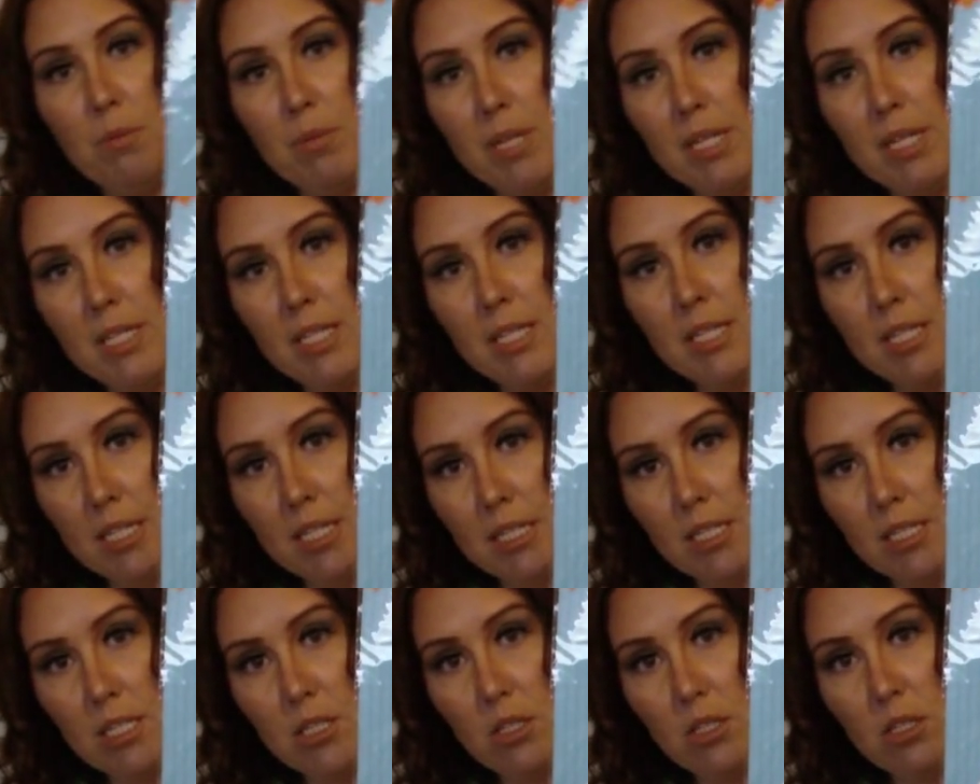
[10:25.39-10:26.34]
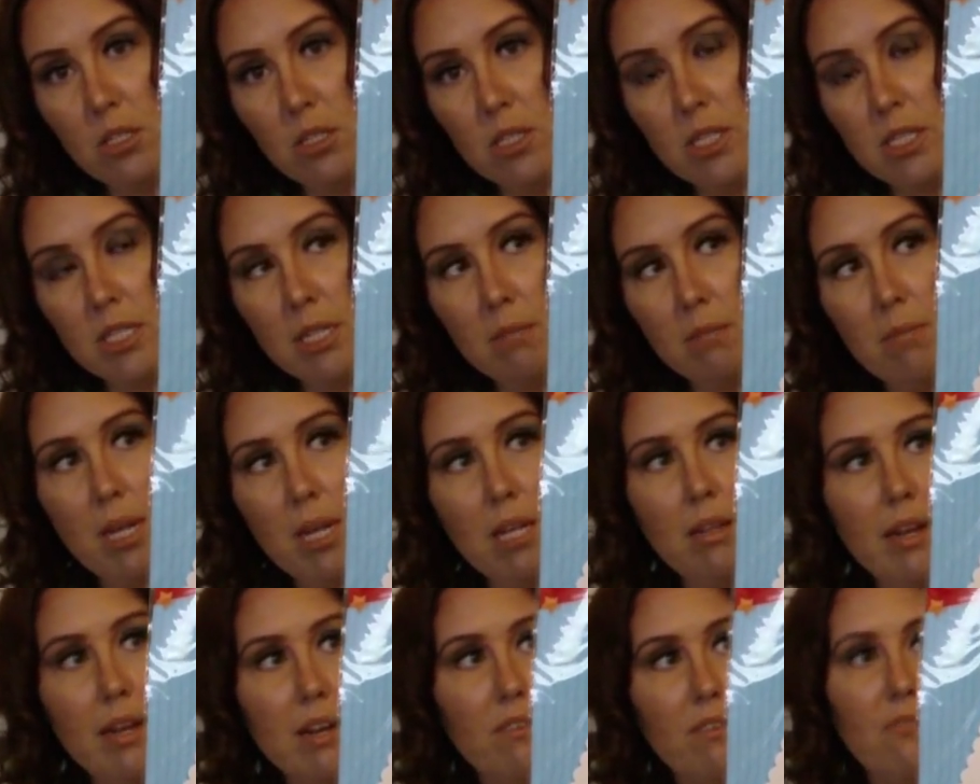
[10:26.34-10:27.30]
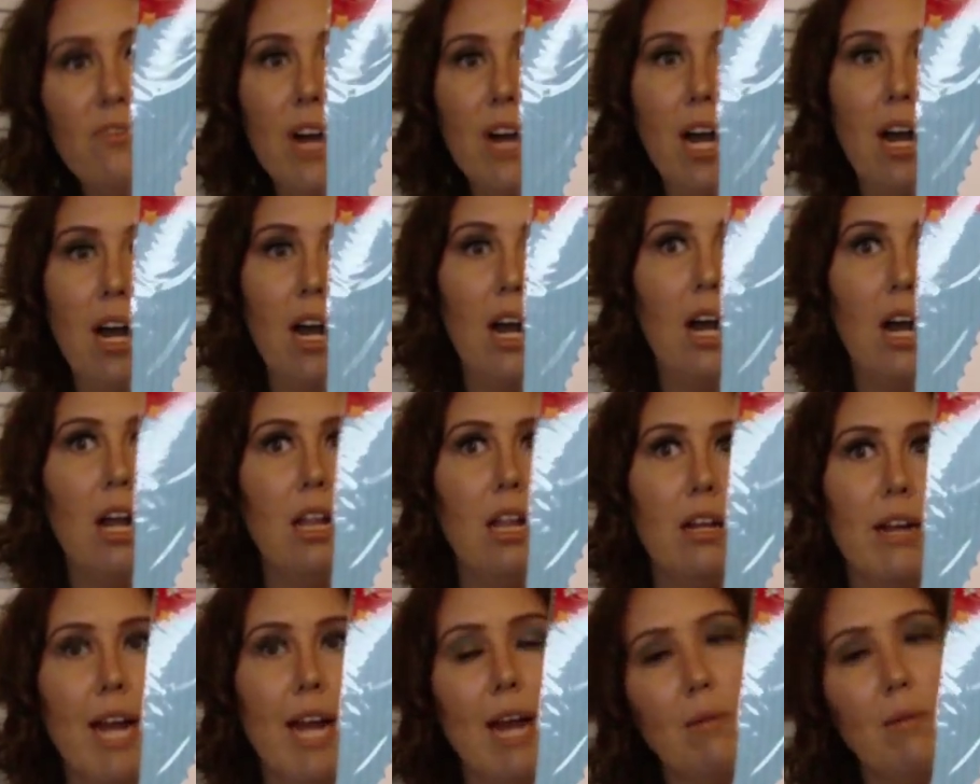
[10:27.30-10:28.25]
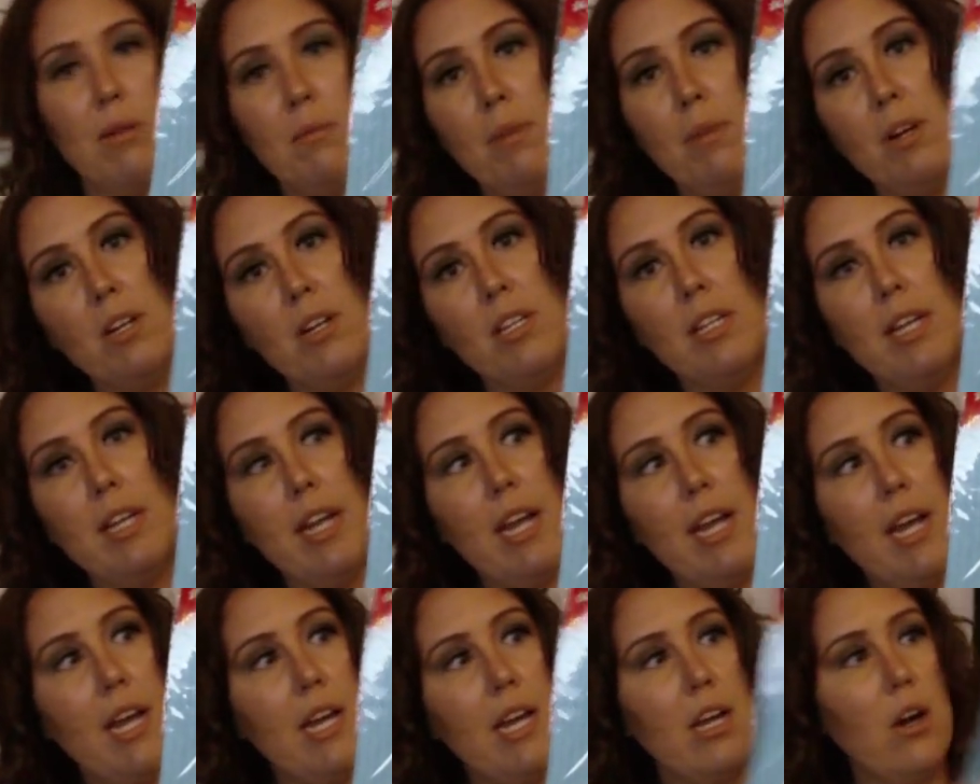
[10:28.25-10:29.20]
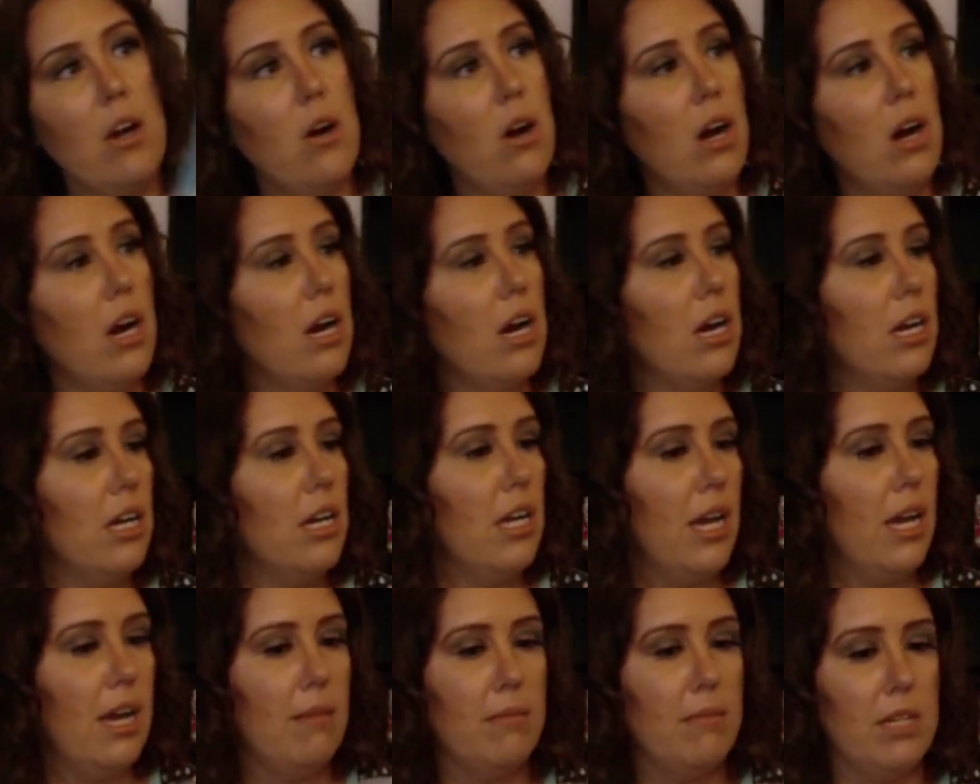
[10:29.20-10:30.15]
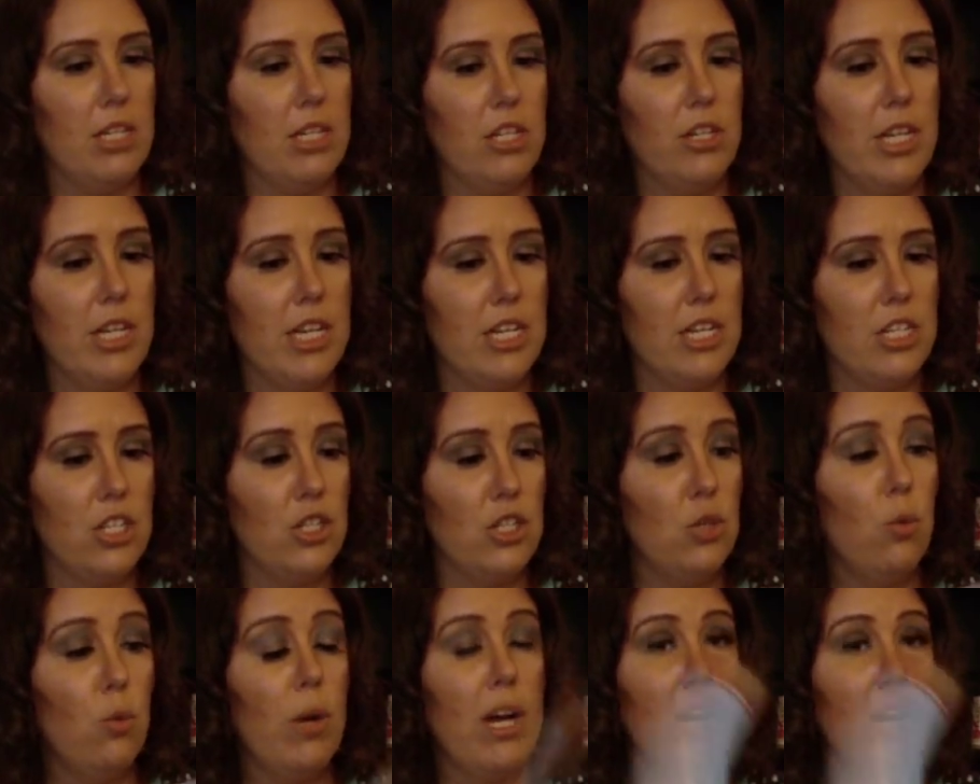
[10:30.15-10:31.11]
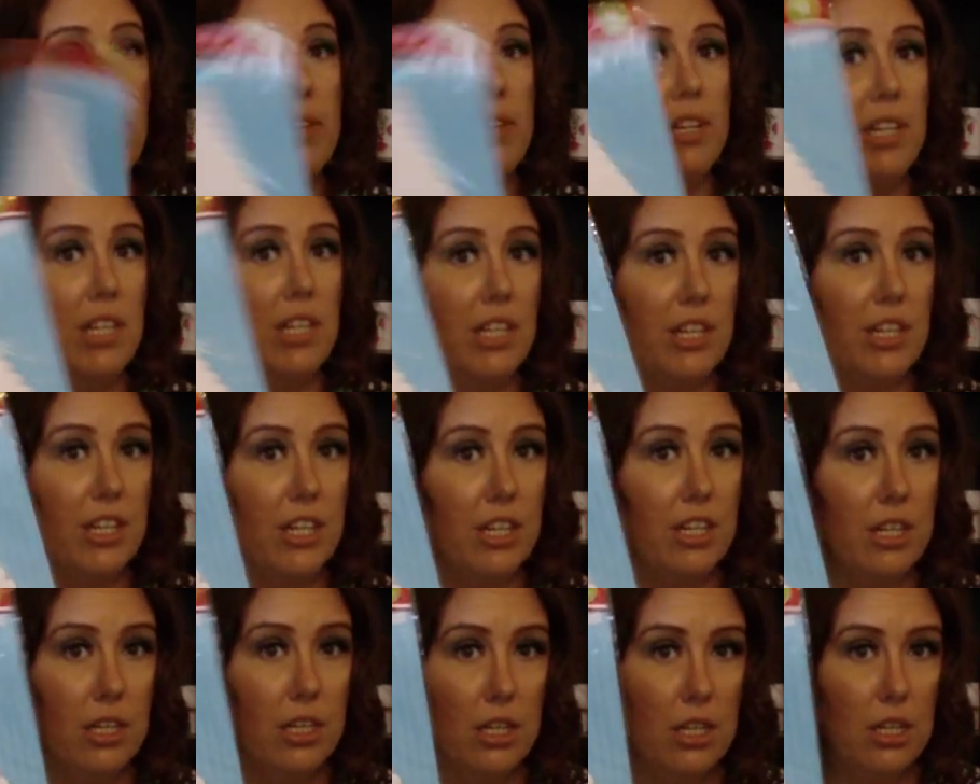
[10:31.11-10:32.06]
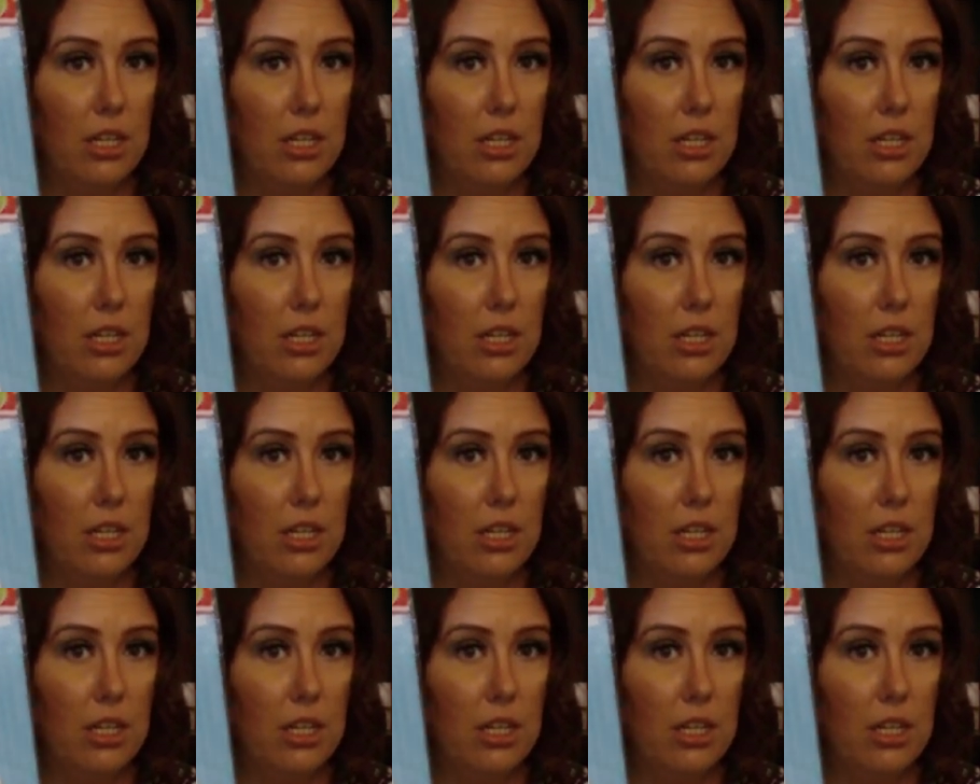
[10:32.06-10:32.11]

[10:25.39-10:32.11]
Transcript: can put stencils and make like fall or happy birthday or how many, you get 12 in here.